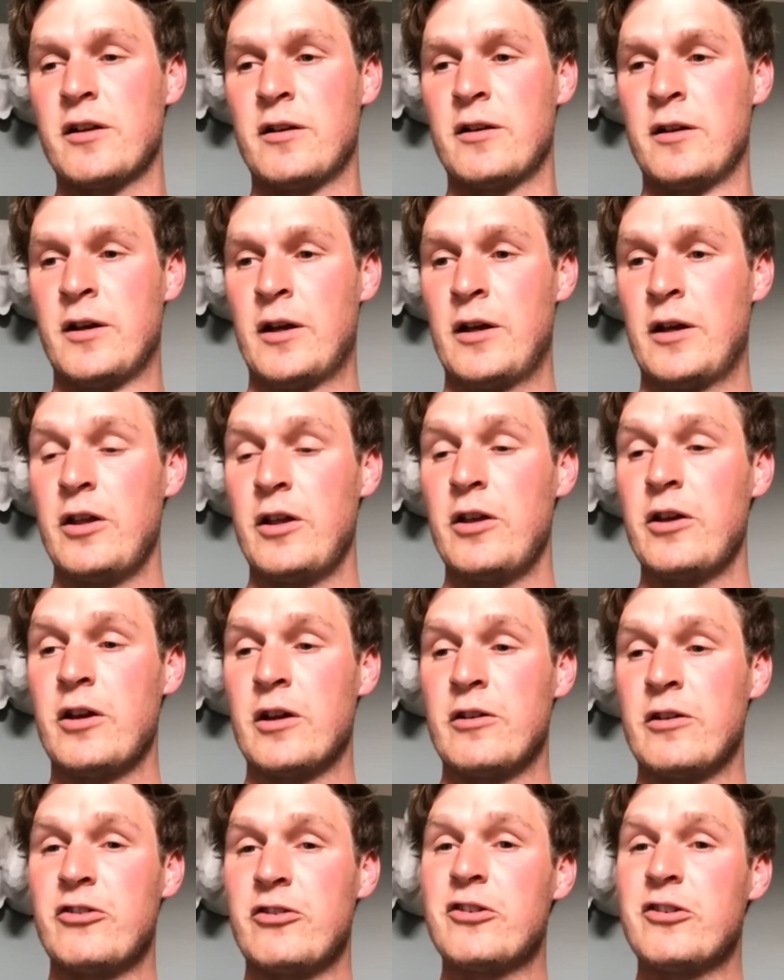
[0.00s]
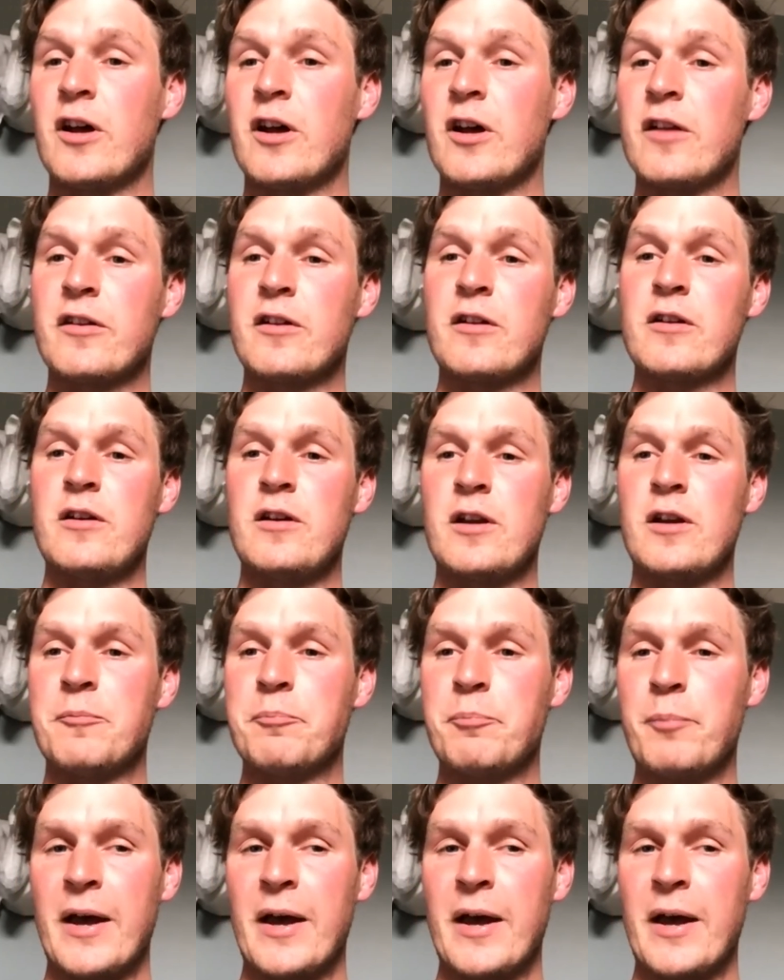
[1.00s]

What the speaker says: You can shuttle,